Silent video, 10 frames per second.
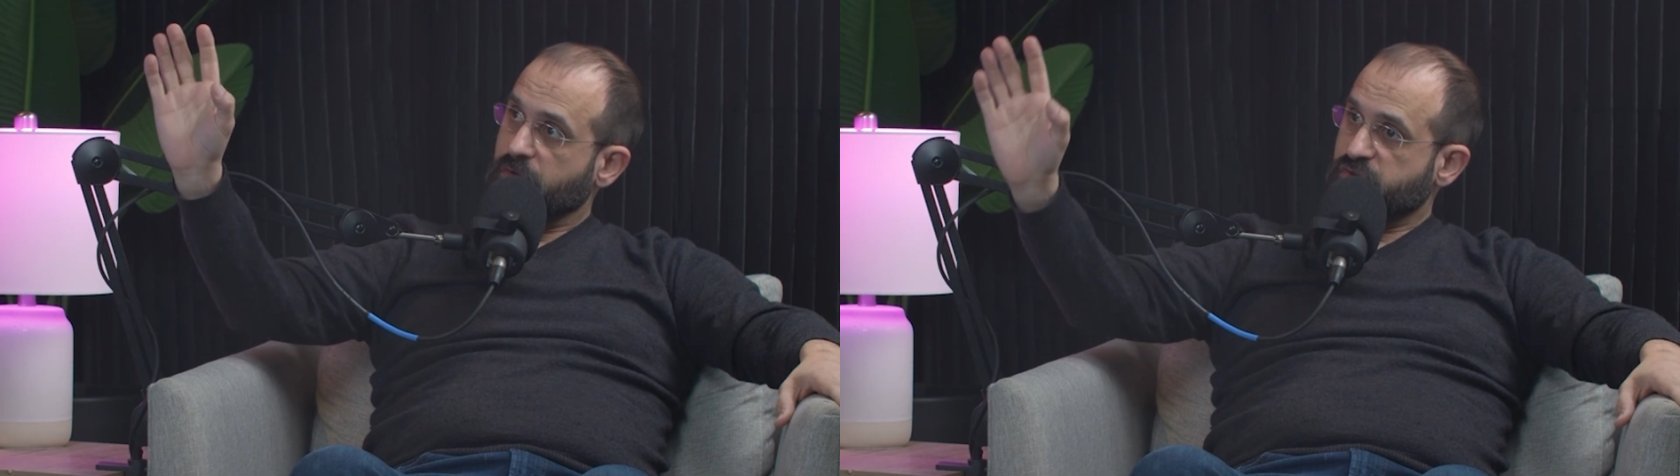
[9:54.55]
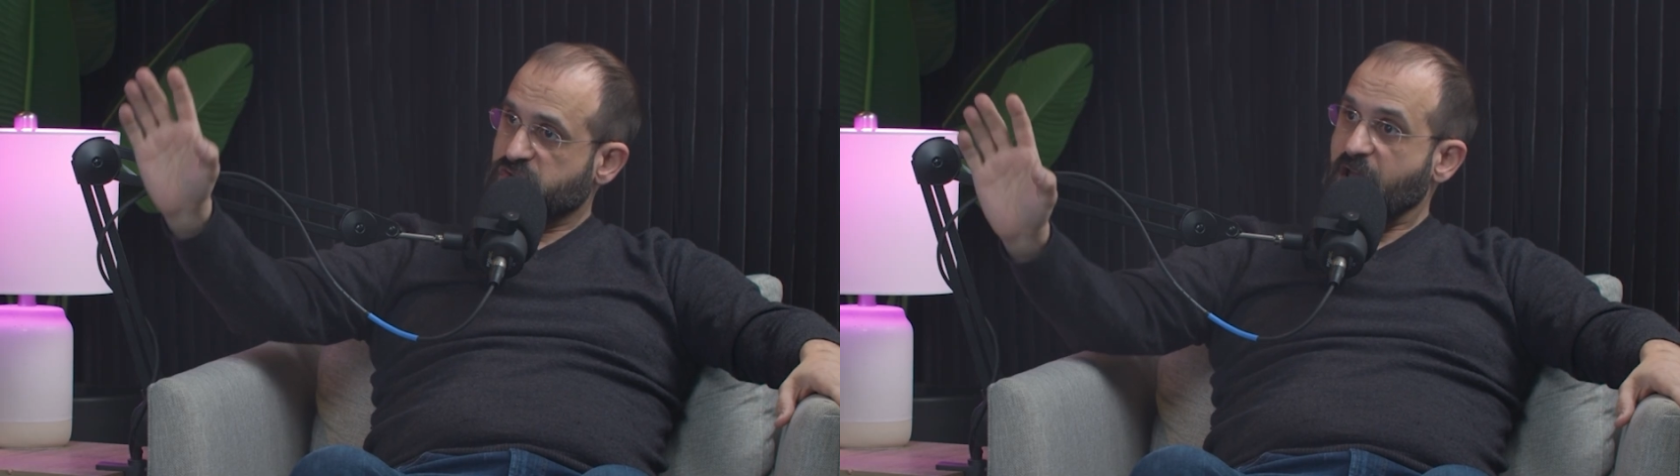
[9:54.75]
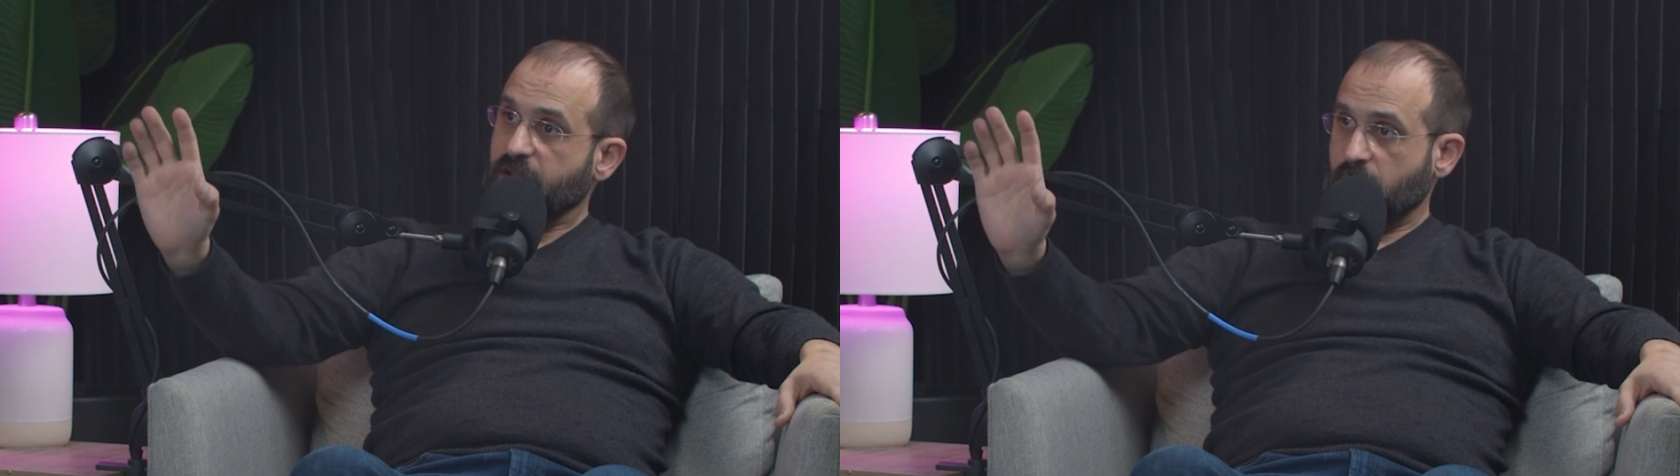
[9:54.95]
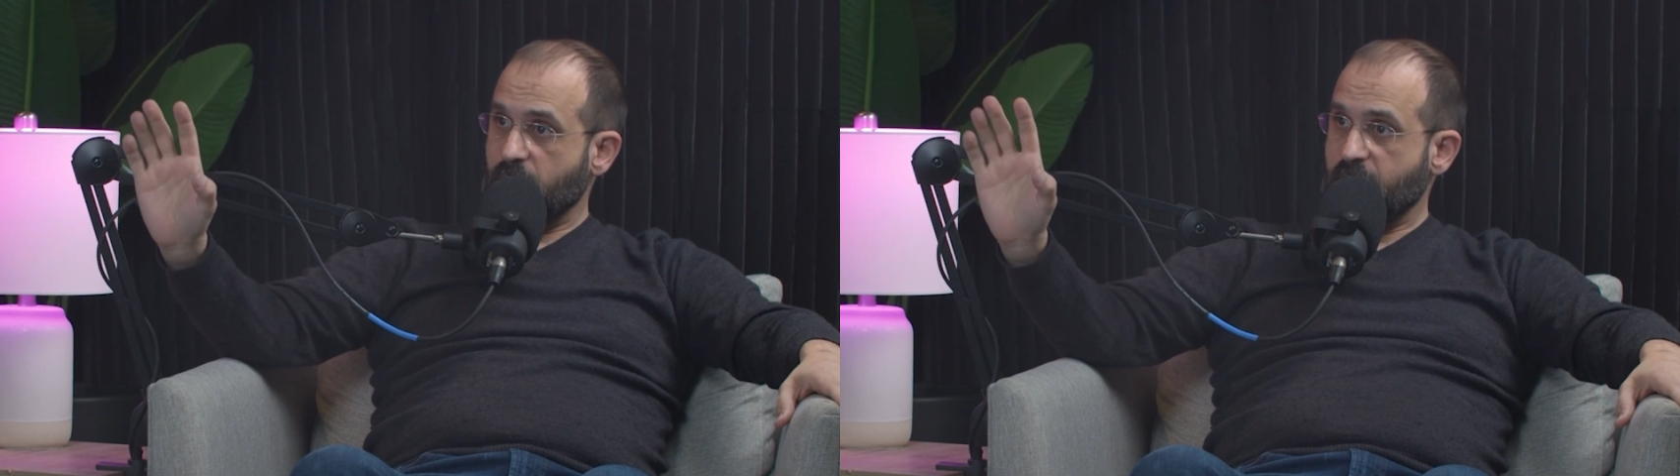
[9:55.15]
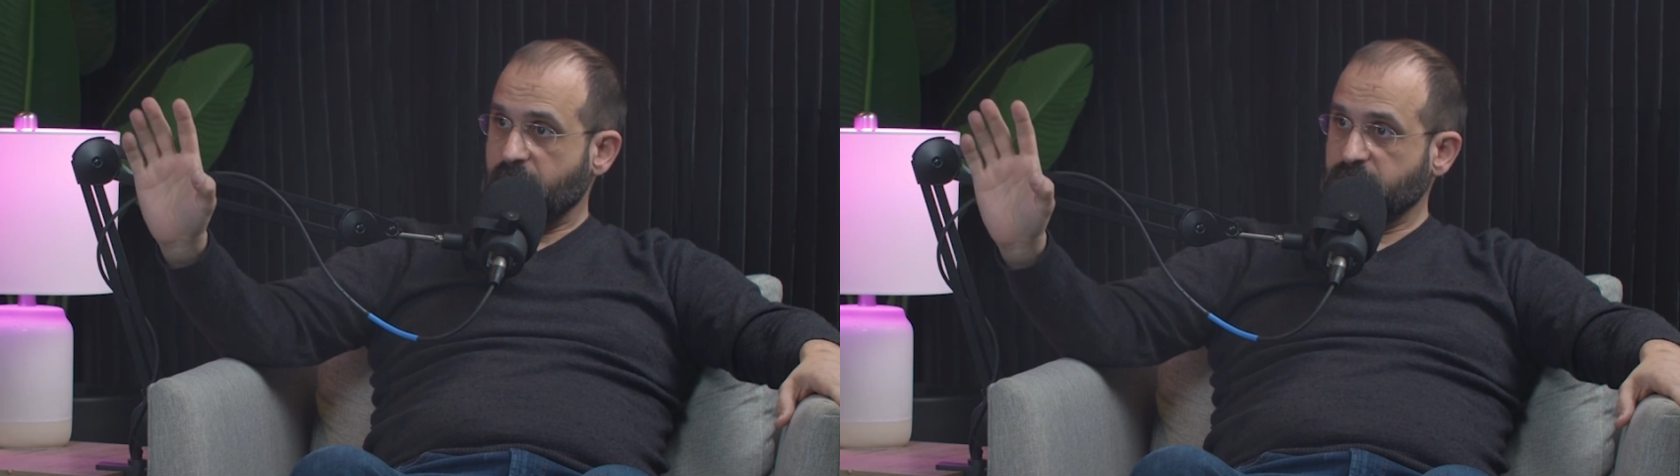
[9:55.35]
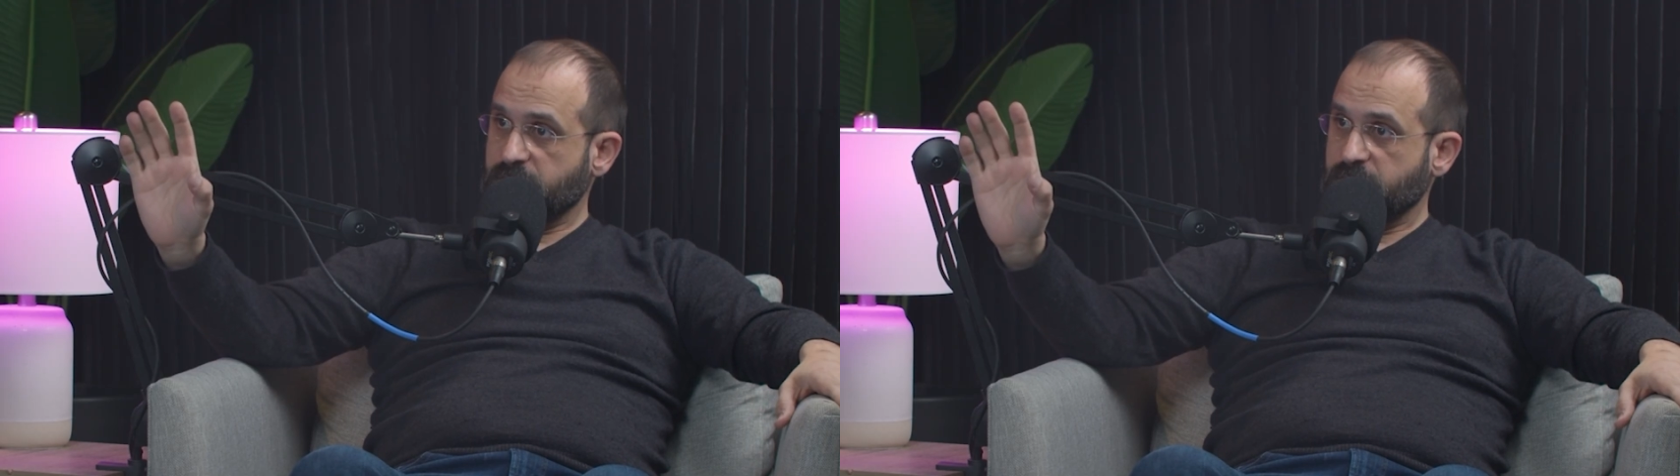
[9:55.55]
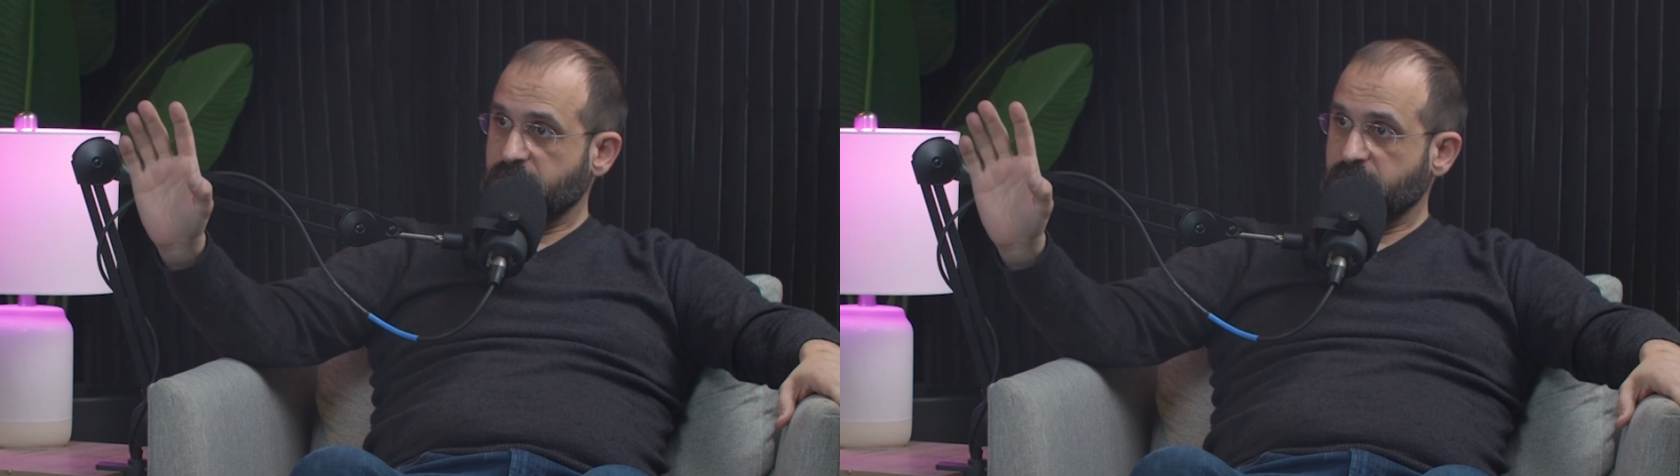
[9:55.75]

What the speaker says: shallow end